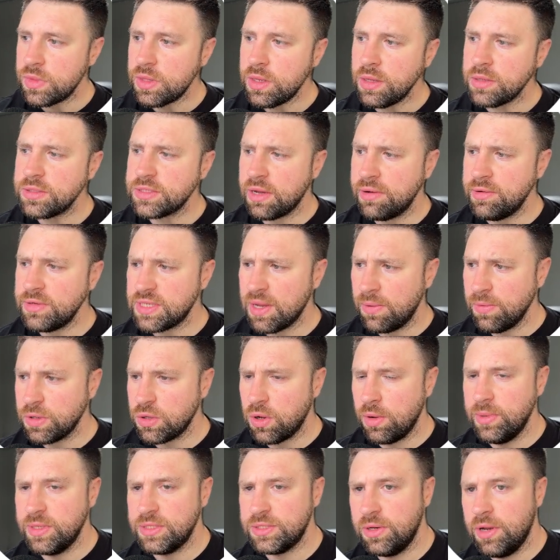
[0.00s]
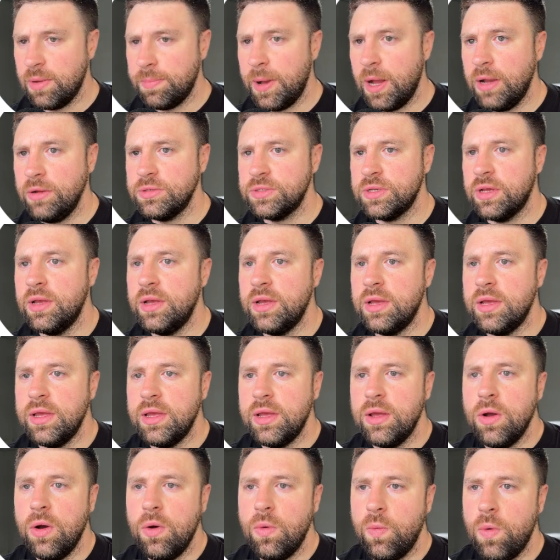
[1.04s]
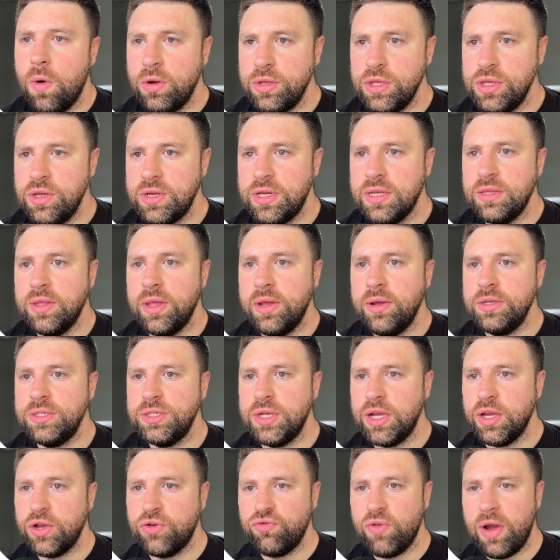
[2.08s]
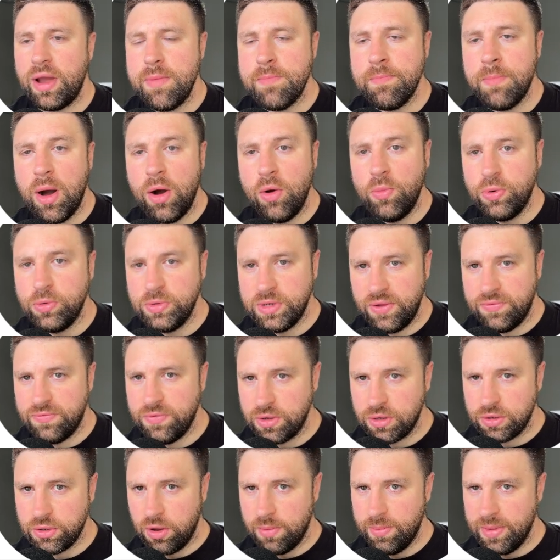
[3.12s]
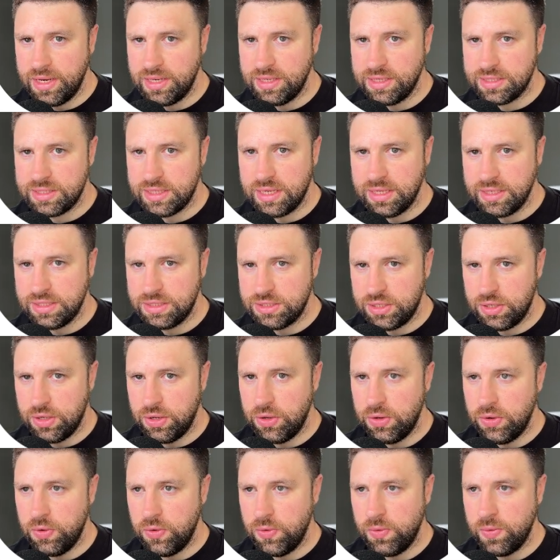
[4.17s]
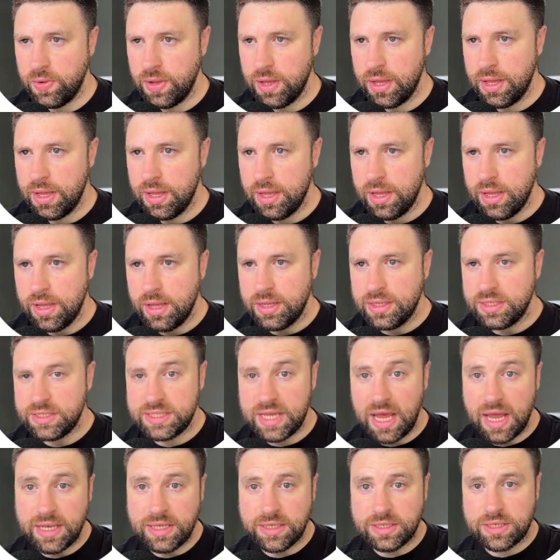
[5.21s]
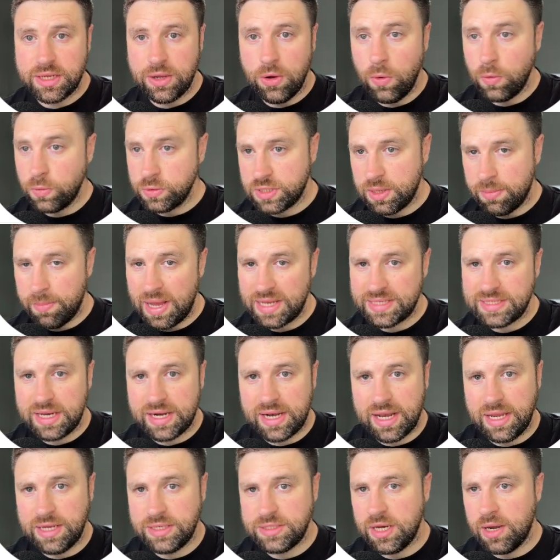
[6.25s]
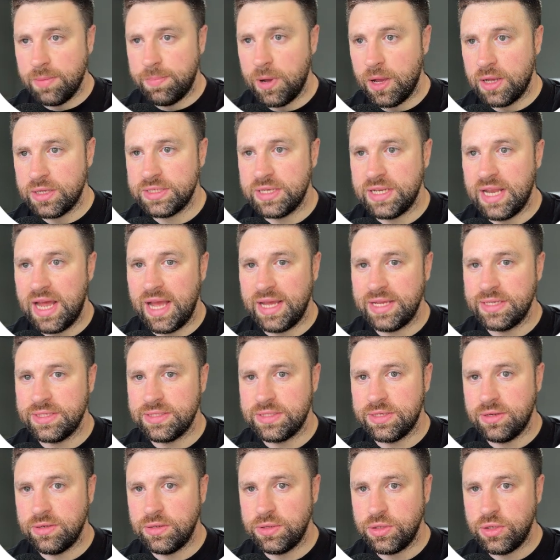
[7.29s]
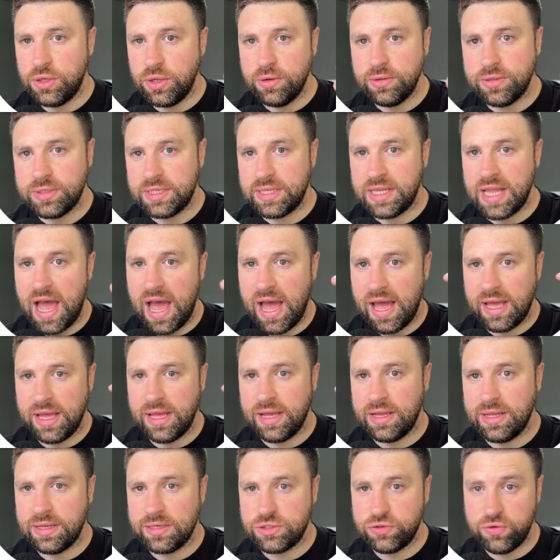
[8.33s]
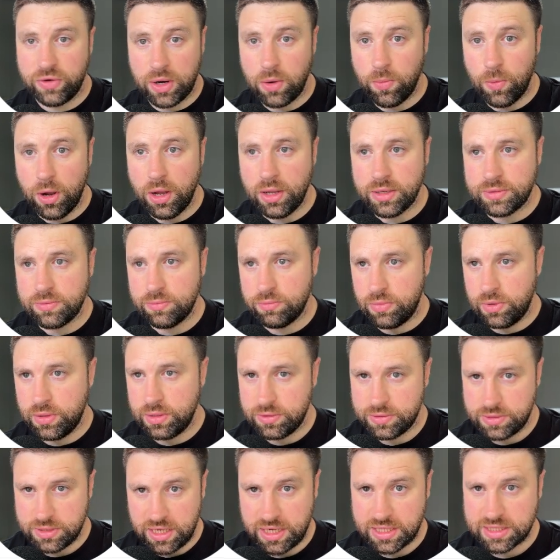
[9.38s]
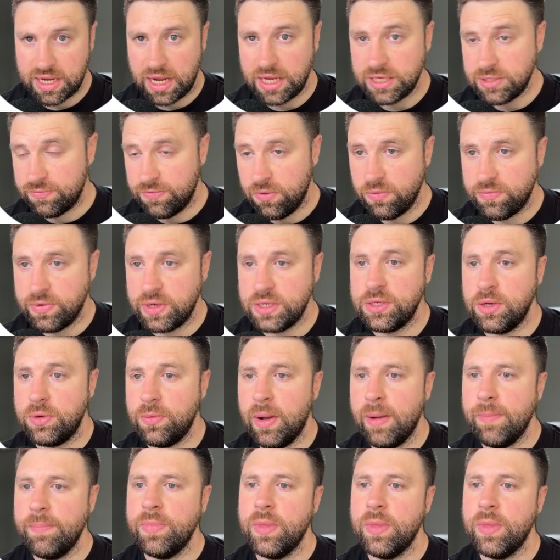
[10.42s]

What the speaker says: So if someone comments on a post, what you can do is you can create multiple different comments to send automatically to the person that has used that trigger word, which in this case 4321.